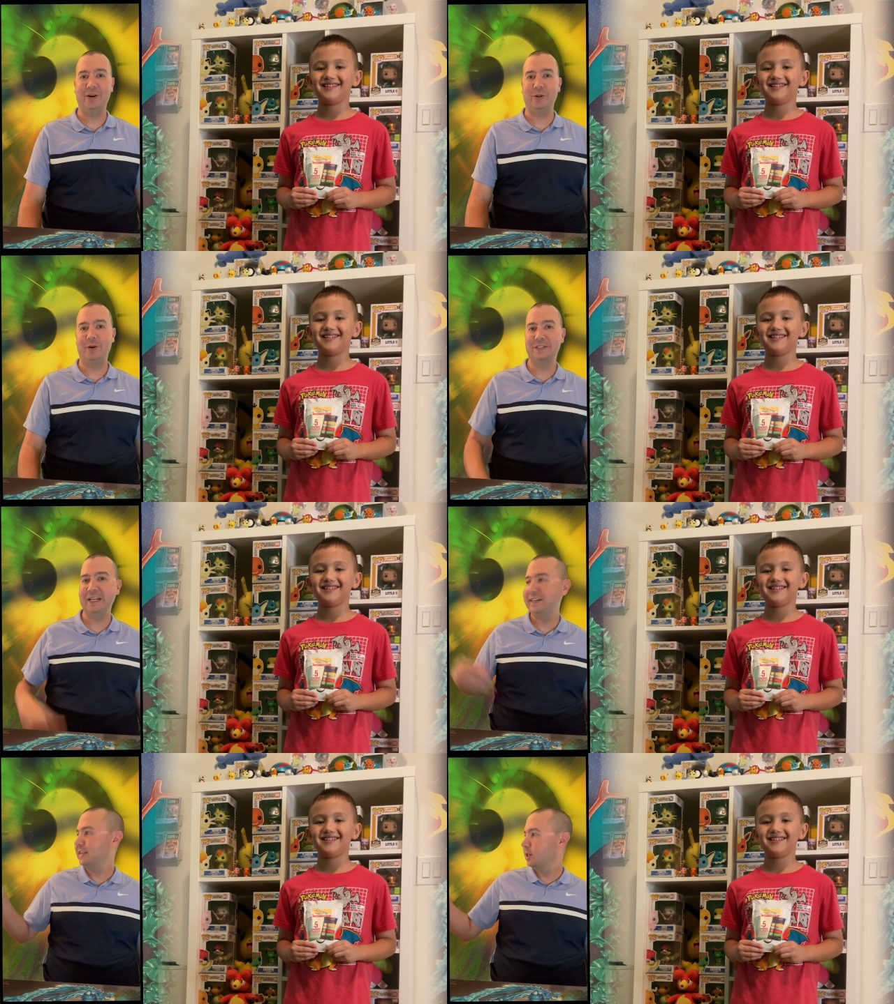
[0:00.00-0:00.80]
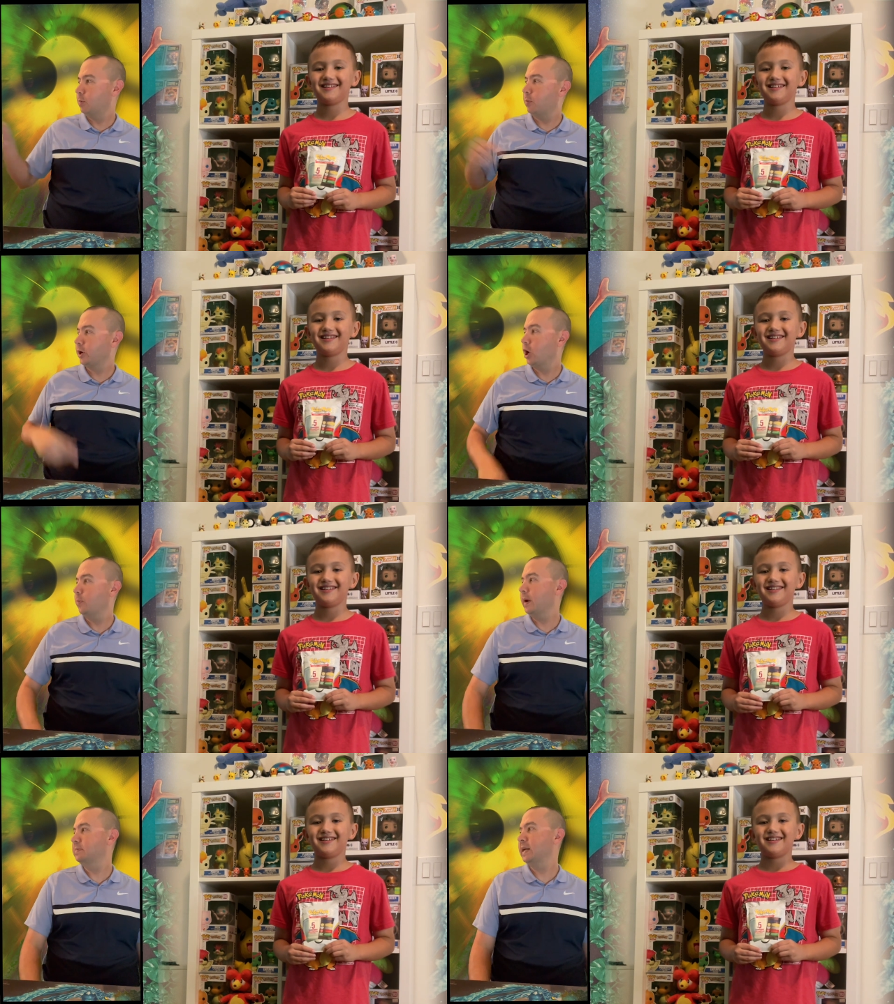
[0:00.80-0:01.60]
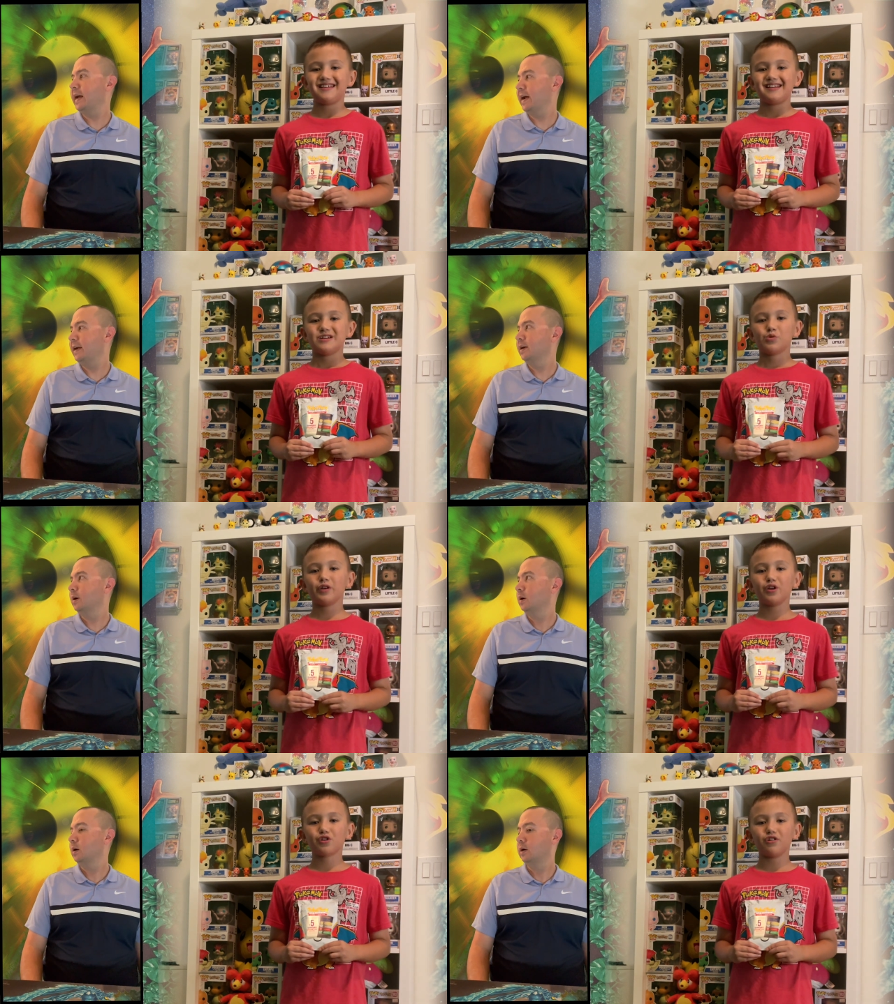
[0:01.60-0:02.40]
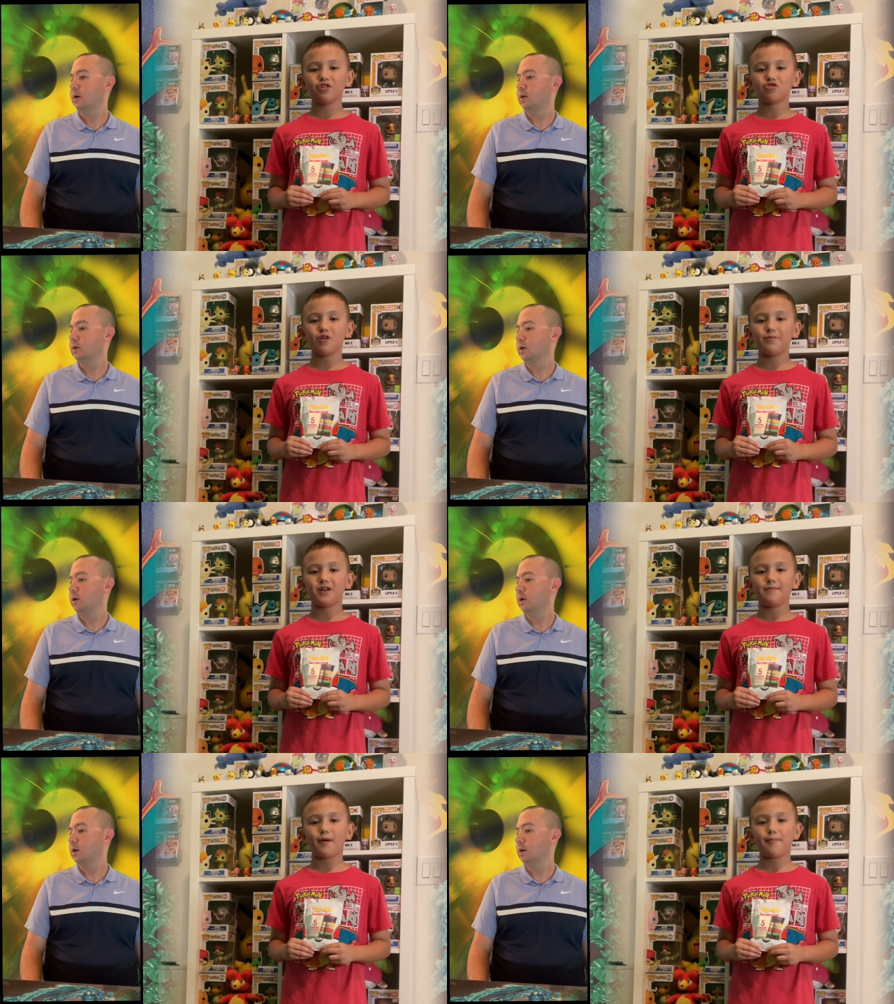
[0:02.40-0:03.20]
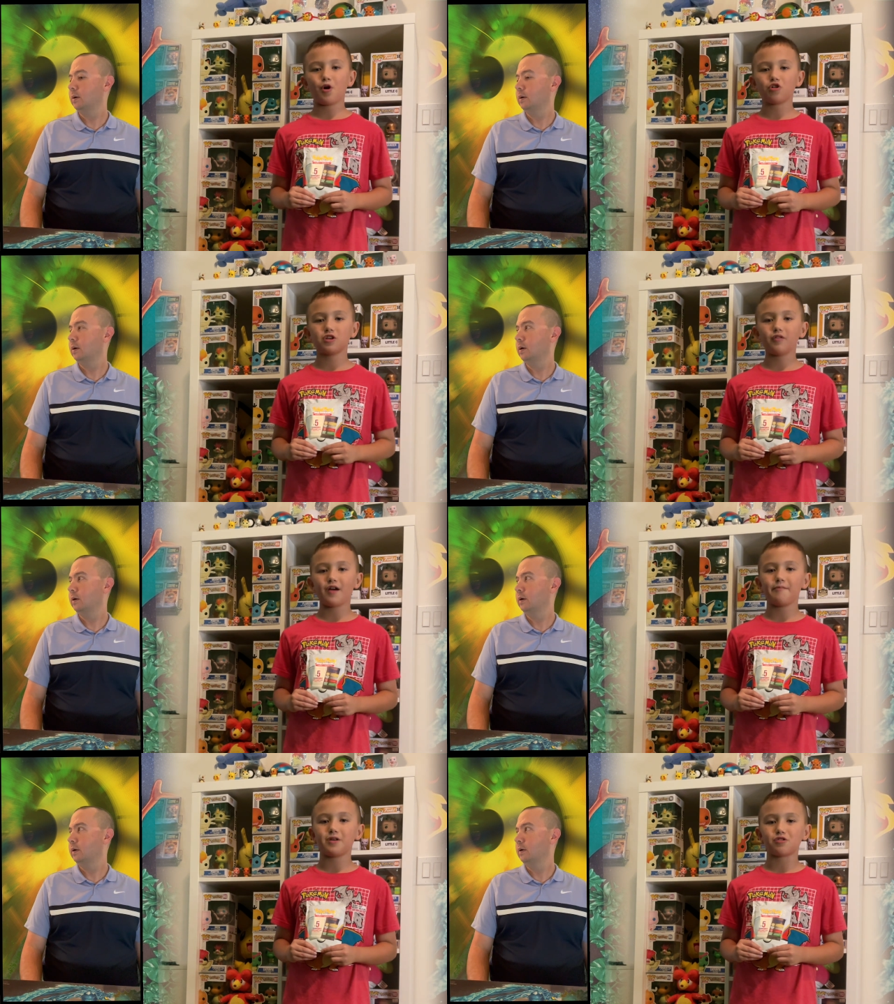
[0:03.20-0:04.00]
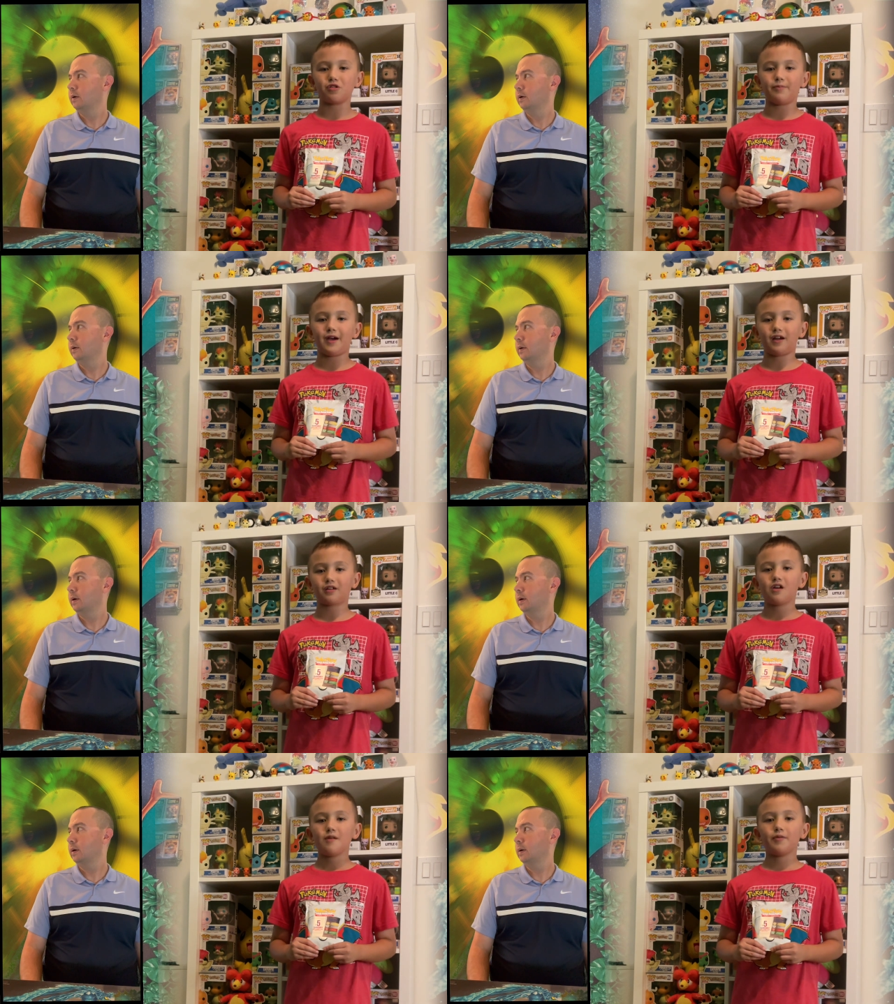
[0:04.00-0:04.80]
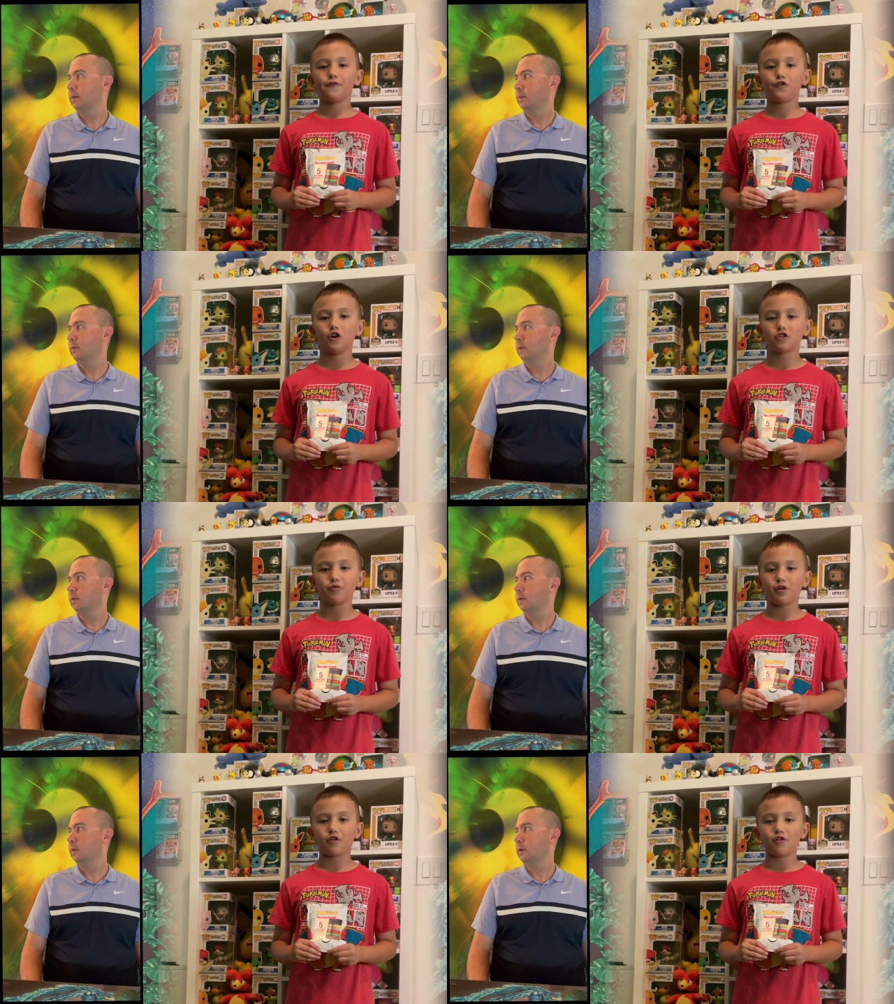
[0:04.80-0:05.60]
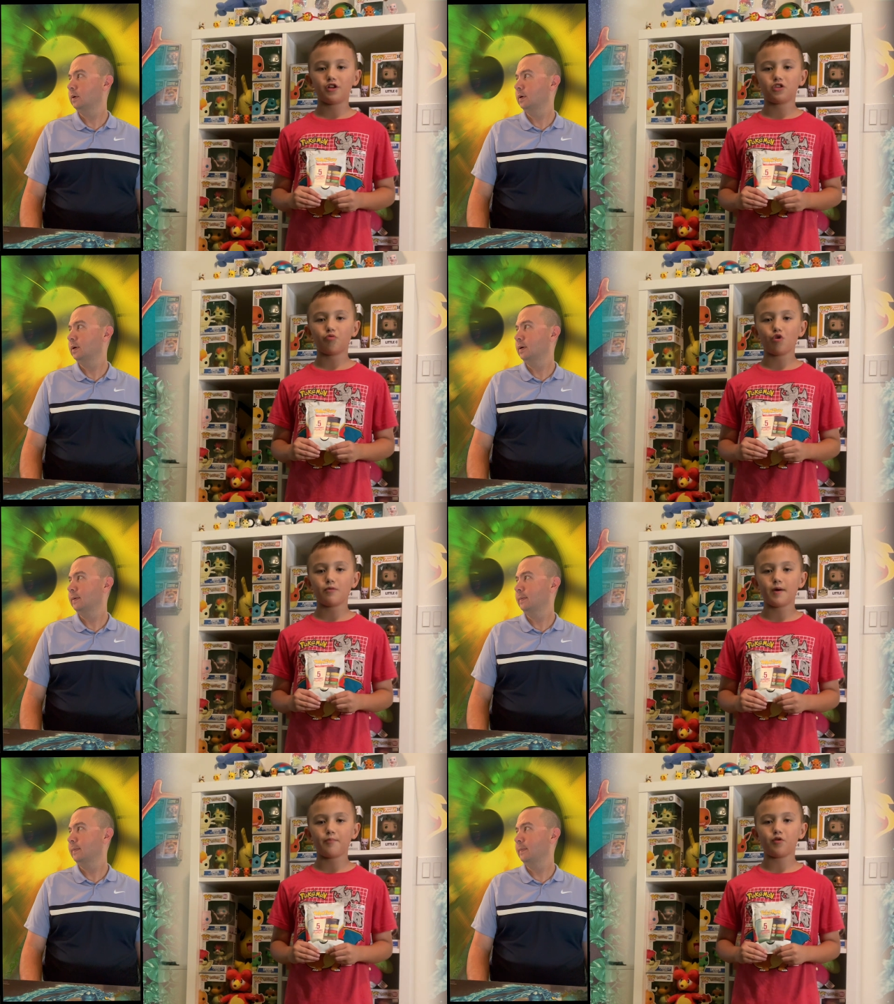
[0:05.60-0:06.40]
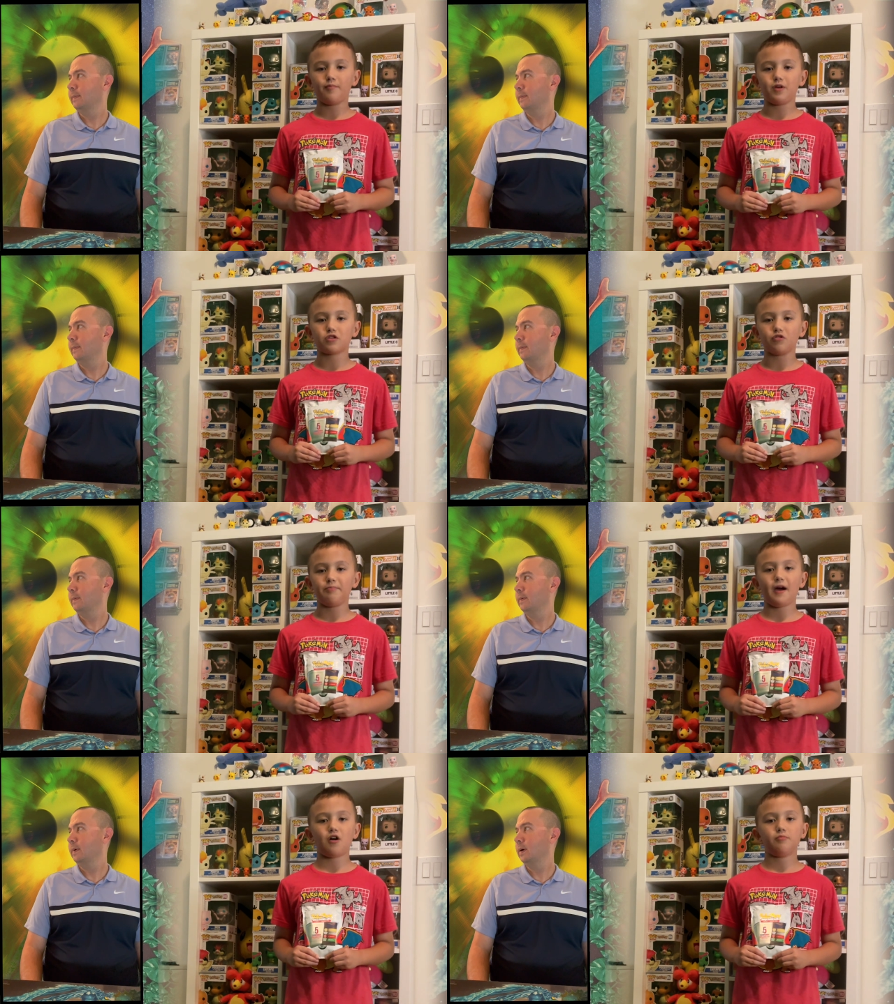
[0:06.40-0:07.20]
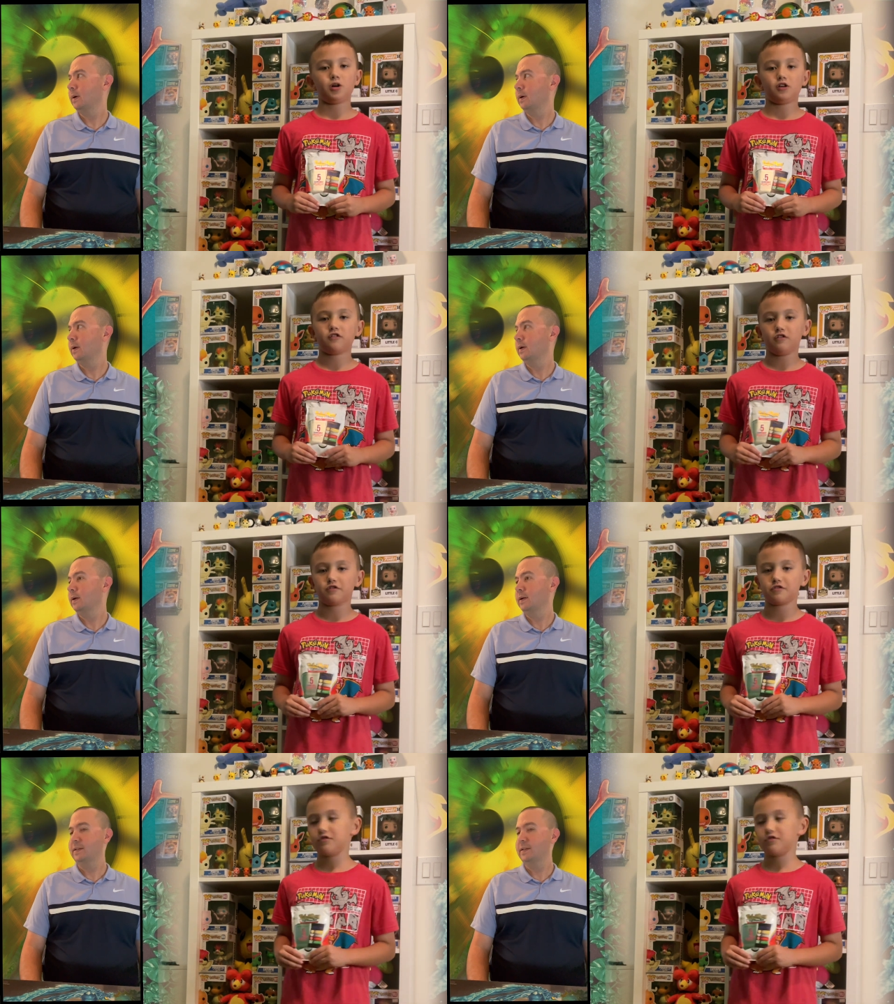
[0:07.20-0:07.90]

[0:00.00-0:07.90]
Speaker 1: Little C, tell them what we're going to open up today.
Speaker 2: We are going to open up a PokéRev Mystery Pack. But first, we are going to warm up with mystery power boxes.